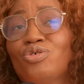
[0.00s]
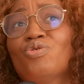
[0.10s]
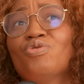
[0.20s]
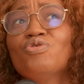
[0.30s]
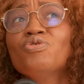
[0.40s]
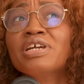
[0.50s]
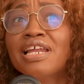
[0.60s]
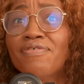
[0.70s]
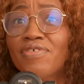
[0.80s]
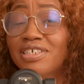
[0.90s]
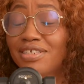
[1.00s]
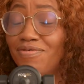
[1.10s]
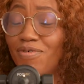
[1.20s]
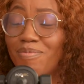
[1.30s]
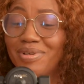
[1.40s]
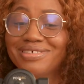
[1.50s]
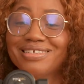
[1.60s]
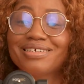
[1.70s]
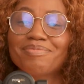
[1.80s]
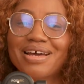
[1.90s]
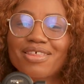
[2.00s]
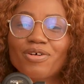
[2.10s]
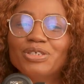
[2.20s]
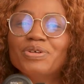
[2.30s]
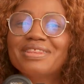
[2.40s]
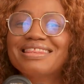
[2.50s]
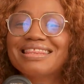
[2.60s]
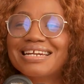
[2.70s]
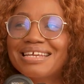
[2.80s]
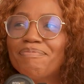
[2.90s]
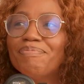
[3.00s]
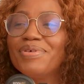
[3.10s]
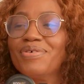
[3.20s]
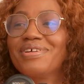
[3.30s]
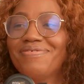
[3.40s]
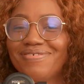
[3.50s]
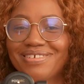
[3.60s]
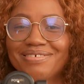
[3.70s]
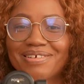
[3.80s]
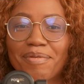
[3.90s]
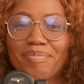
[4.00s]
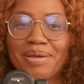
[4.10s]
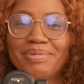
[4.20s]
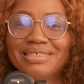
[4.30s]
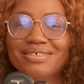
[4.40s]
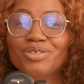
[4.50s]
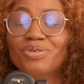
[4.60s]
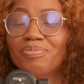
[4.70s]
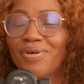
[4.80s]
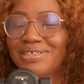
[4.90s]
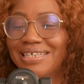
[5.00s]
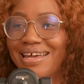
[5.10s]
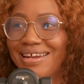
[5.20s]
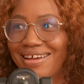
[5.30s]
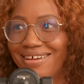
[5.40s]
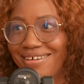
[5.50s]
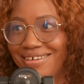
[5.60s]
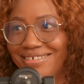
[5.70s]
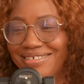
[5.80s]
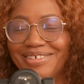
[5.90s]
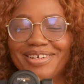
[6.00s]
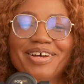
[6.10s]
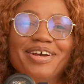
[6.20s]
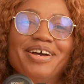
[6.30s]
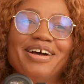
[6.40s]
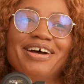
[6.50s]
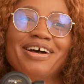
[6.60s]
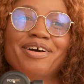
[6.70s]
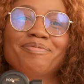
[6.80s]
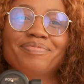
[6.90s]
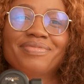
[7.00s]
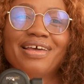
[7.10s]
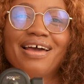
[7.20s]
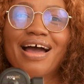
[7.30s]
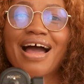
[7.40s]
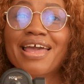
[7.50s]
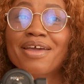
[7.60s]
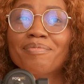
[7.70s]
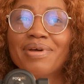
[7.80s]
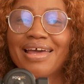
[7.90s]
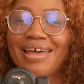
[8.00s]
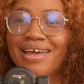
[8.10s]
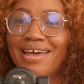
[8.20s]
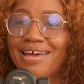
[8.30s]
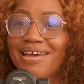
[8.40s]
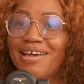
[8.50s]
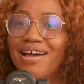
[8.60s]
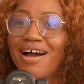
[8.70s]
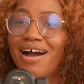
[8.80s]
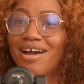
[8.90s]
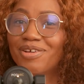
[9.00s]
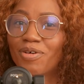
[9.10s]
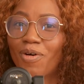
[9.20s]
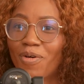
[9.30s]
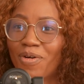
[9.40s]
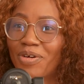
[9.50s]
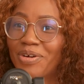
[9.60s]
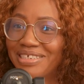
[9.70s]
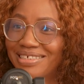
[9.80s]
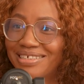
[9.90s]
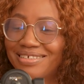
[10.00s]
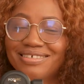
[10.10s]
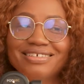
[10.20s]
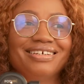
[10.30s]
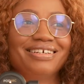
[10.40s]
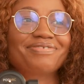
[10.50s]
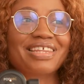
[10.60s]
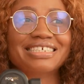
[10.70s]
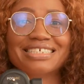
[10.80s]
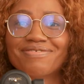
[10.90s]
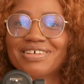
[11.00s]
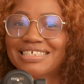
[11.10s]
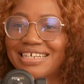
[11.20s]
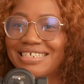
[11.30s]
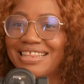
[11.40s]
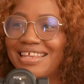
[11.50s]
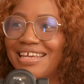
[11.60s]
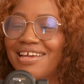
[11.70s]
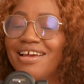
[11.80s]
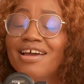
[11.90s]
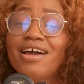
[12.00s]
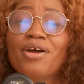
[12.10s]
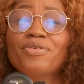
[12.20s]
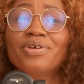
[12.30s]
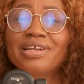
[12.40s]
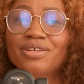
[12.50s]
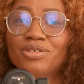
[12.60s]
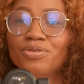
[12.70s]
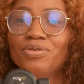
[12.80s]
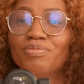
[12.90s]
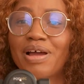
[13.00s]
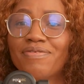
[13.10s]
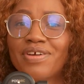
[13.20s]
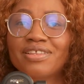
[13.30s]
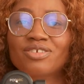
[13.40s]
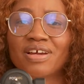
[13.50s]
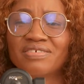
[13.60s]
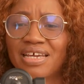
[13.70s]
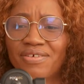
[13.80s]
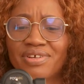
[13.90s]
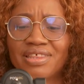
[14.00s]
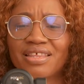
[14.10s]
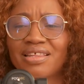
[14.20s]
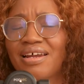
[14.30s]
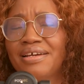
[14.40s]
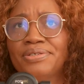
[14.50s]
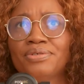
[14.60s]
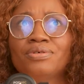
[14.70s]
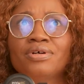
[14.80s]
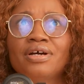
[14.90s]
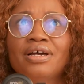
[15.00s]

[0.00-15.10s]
So Lungile, first and foremost, is a mother to 3 beautiful babies, 2 boys and a girl. I am a hardcore Christian, if there's ever such a thing. I really do. My faith drives everything that I do.